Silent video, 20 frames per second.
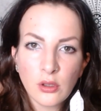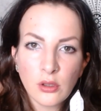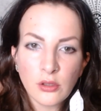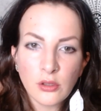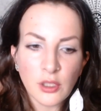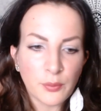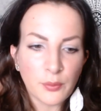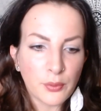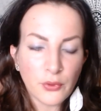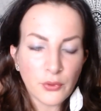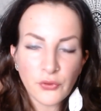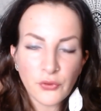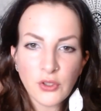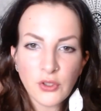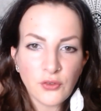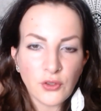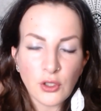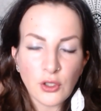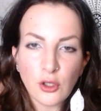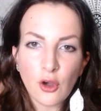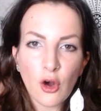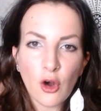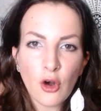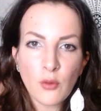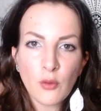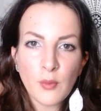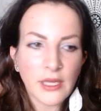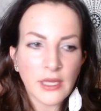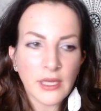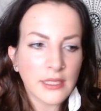The person is in
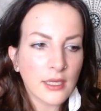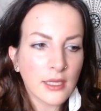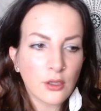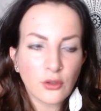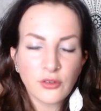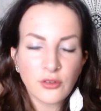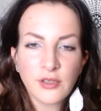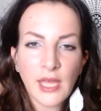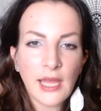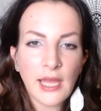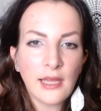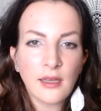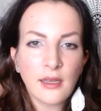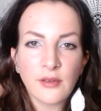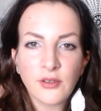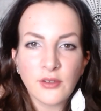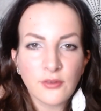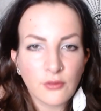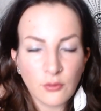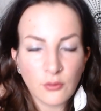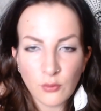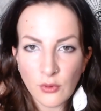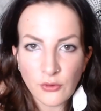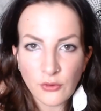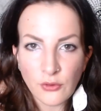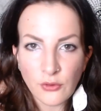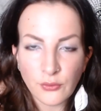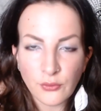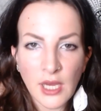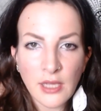coma, it cannot tell us if he wants
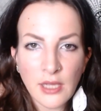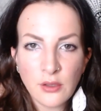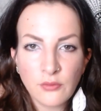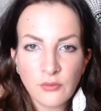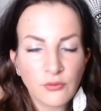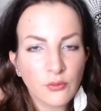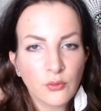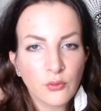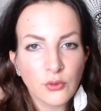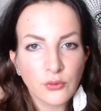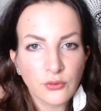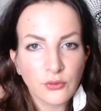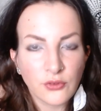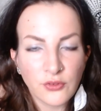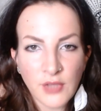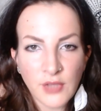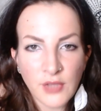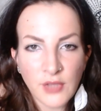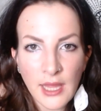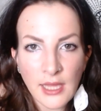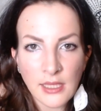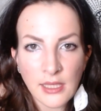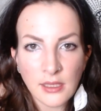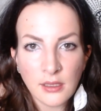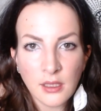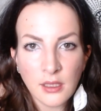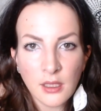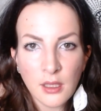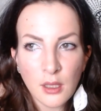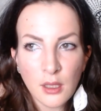to die or if he wants to stay.
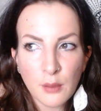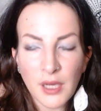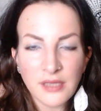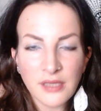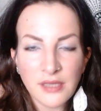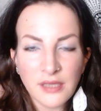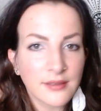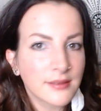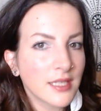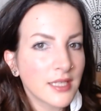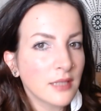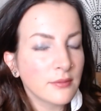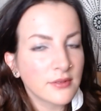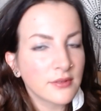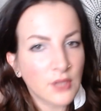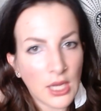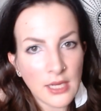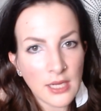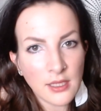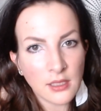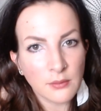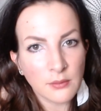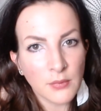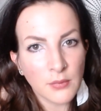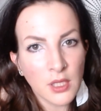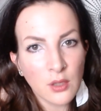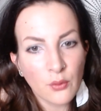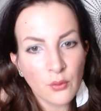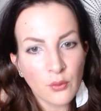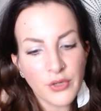But at the same time,
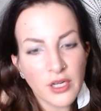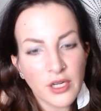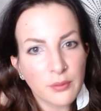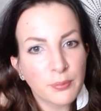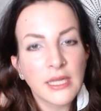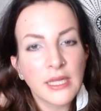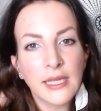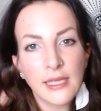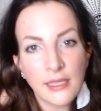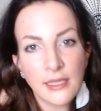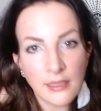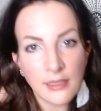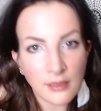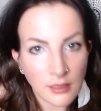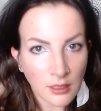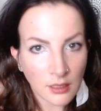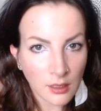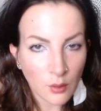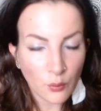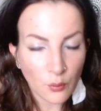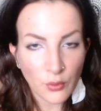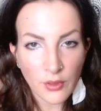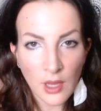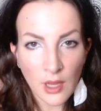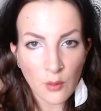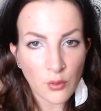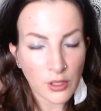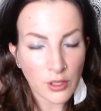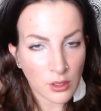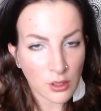we are playing with
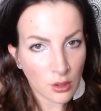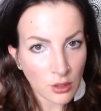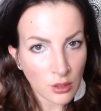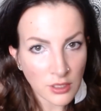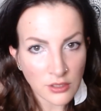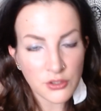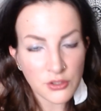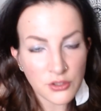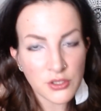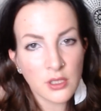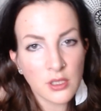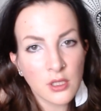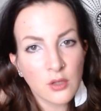our knowledge.